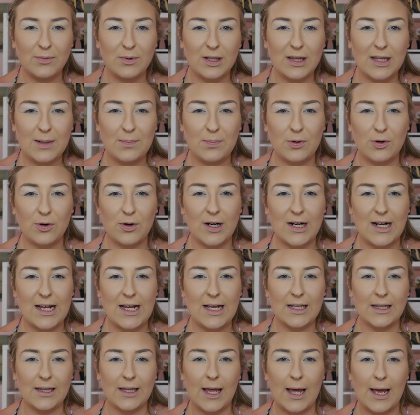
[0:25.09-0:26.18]
really
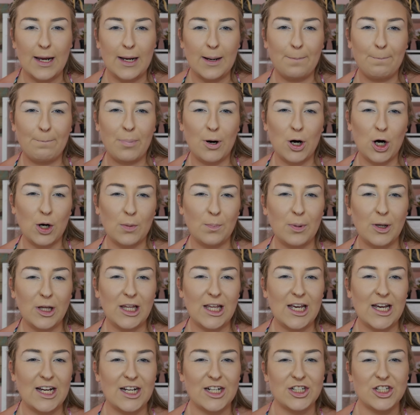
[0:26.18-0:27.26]
pretty like
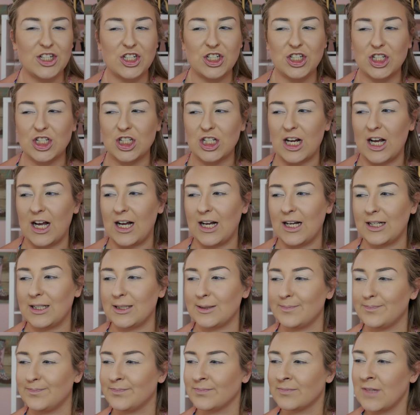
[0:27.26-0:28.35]
purplish,
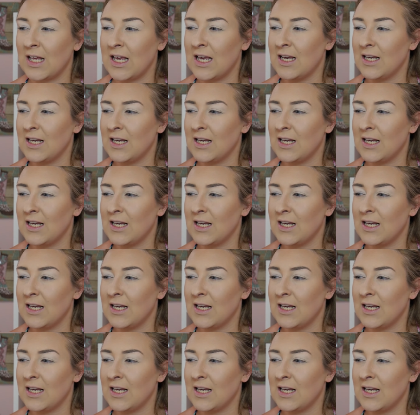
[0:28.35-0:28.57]
um,